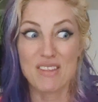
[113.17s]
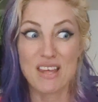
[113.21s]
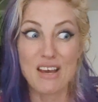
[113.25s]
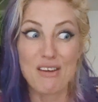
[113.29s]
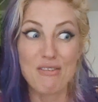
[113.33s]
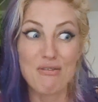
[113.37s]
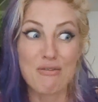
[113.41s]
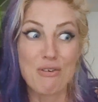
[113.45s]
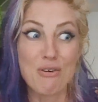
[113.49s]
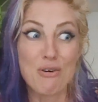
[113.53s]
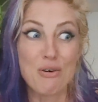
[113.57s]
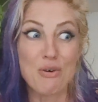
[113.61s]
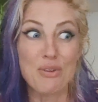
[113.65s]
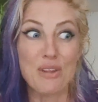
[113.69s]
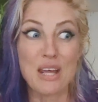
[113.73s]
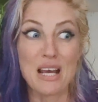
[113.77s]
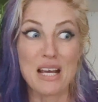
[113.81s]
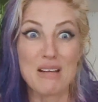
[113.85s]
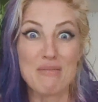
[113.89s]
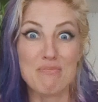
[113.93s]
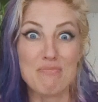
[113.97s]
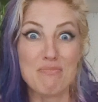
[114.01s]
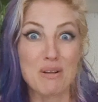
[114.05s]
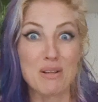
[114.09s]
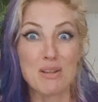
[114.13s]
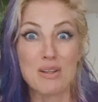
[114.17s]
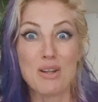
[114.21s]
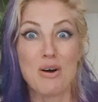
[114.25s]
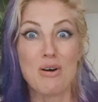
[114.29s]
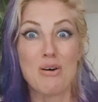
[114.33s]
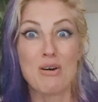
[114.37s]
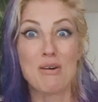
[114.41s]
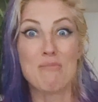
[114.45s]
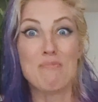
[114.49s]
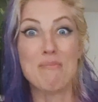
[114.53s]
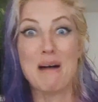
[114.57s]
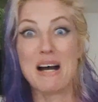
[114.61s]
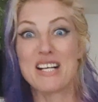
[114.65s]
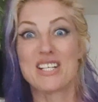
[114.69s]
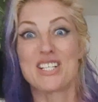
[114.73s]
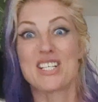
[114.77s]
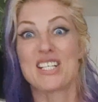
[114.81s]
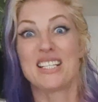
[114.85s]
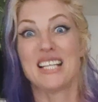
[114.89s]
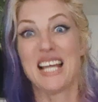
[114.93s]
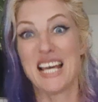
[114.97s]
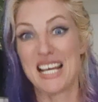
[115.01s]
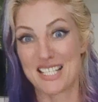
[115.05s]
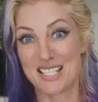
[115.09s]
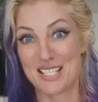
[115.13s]
Therefore, they belong
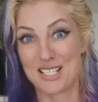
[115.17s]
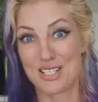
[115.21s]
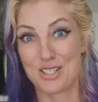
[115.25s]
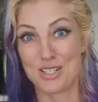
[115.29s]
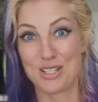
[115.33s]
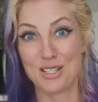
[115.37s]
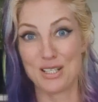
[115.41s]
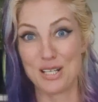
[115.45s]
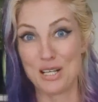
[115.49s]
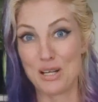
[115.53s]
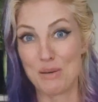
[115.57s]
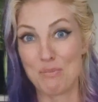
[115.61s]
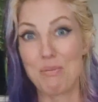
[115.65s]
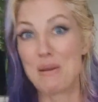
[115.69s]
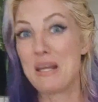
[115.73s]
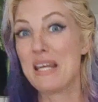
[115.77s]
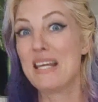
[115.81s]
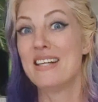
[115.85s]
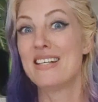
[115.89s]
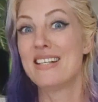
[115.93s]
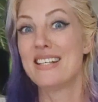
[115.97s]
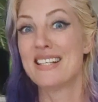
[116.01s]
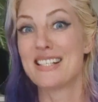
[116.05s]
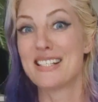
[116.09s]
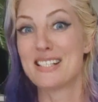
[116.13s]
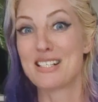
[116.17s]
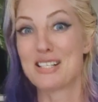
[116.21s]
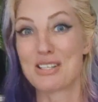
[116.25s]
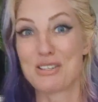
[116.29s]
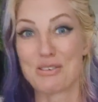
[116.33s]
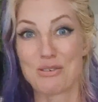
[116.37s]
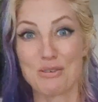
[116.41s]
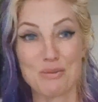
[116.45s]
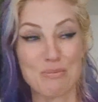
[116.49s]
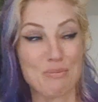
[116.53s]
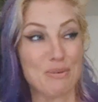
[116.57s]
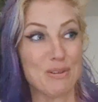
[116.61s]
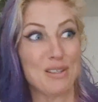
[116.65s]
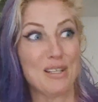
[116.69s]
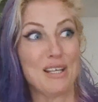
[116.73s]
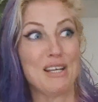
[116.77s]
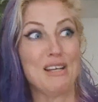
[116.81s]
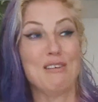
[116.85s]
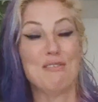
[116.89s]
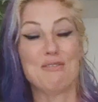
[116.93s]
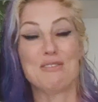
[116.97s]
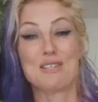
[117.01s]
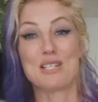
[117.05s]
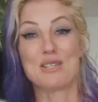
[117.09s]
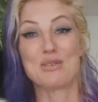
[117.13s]
much less to the opinions or
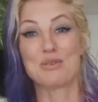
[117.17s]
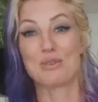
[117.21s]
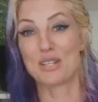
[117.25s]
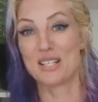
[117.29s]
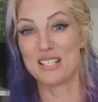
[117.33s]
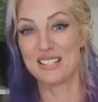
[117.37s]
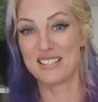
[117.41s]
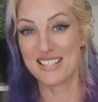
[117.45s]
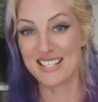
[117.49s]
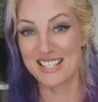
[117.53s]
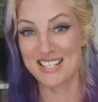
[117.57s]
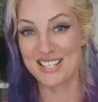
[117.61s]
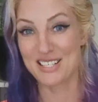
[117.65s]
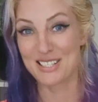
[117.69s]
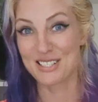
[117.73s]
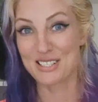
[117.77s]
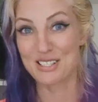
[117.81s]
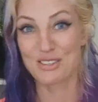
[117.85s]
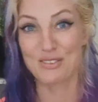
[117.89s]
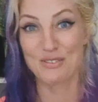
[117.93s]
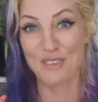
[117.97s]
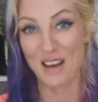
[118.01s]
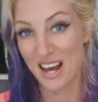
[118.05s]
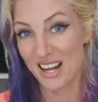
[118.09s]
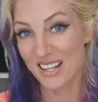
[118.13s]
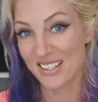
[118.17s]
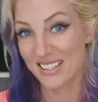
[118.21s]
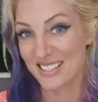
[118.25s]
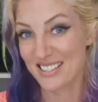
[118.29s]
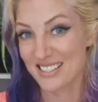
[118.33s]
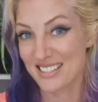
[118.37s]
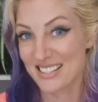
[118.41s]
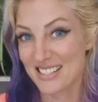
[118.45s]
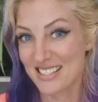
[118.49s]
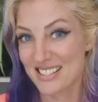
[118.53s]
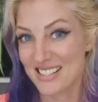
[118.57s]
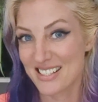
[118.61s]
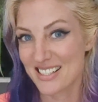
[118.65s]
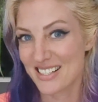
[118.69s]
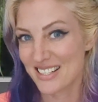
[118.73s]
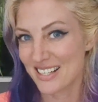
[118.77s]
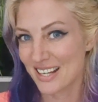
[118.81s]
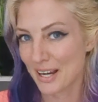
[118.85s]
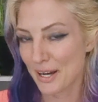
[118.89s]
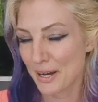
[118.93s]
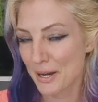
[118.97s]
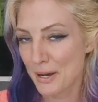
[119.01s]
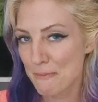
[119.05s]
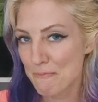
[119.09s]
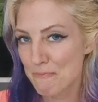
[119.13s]
beliefs or conditions of others,
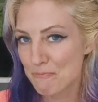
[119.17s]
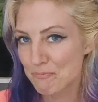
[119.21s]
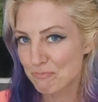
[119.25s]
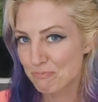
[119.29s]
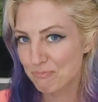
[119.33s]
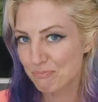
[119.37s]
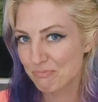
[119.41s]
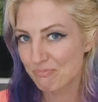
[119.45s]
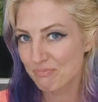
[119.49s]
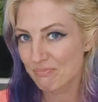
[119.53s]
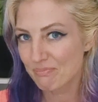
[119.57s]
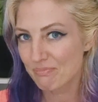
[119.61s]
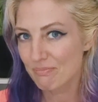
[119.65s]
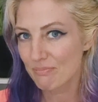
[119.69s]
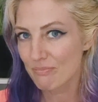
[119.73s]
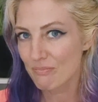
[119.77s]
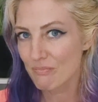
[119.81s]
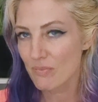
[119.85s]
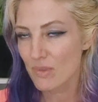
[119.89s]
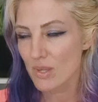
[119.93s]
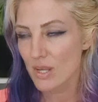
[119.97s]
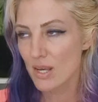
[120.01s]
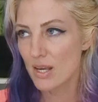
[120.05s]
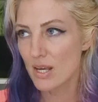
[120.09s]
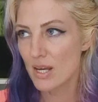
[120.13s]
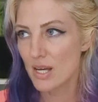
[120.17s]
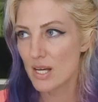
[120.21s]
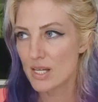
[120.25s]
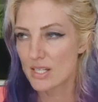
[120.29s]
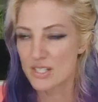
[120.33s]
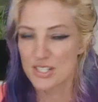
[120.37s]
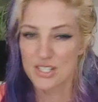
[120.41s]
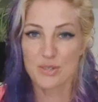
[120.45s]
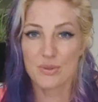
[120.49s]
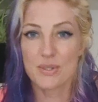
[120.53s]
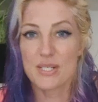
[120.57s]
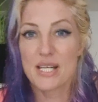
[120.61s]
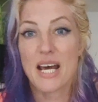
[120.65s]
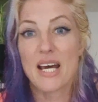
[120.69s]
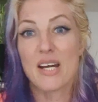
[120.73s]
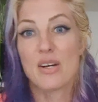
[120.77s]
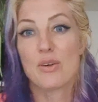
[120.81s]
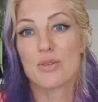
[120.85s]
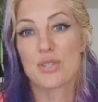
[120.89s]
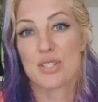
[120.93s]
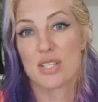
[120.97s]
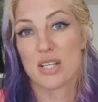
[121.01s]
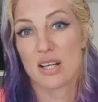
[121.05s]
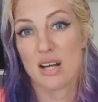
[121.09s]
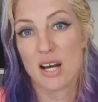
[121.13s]
yeah? So as
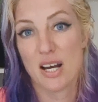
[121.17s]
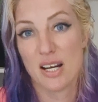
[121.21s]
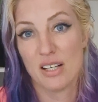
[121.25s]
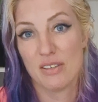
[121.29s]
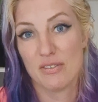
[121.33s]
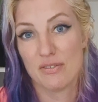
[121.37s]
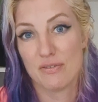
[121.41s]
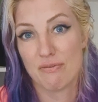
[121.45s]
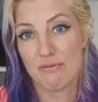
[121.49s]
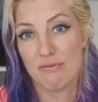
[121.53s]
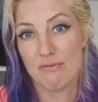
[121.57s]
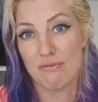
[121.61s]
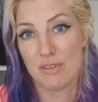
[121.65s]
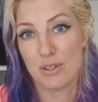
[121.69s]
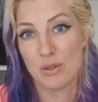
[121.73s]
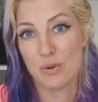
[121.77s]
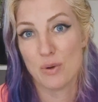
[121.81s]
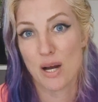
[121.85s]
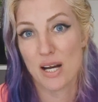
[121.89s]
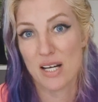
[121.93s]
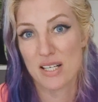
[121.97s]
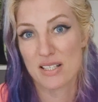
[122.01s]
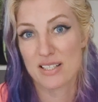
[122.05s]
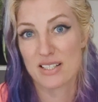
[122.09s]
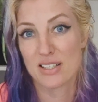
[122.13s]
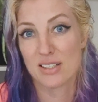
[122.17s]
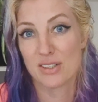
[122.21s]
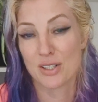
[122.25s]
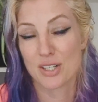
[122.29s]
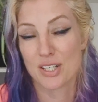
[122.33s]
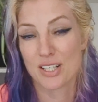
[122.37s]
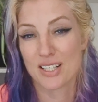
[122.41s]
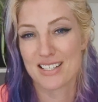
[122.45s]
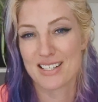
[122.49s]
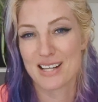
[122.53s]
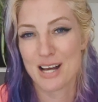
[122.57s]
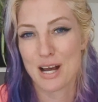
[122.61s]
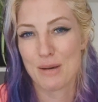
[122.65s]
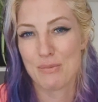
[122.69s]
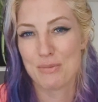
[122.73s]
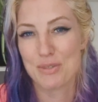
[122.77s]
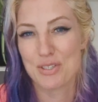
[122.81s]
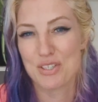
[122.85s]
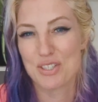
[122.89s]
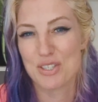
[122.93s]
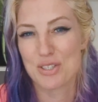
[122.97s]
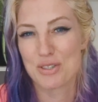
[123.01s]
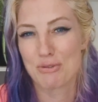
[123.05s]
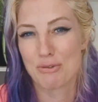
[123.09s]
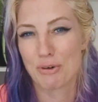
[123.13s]
adults, I kind of view us a lot of the time
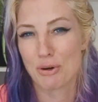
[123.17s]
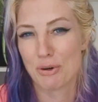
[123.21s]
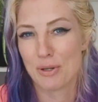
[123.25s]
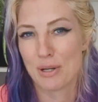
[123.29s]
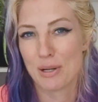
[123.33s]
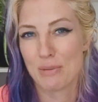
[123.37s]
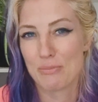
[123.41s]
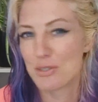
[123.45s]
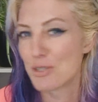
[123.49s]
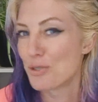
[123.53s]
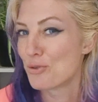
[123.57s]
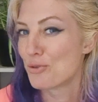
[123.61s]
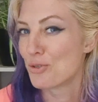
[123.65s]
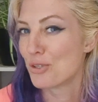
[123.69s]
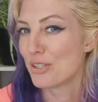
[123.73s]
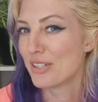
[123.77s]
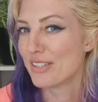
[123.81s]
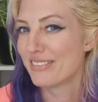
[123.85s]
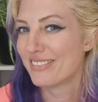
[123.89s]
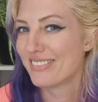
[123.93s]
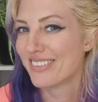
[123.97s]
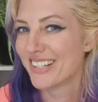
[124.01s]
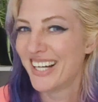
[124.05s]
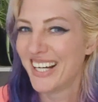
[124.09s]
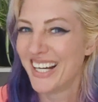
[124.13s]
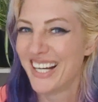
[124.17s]
as just grown-up children.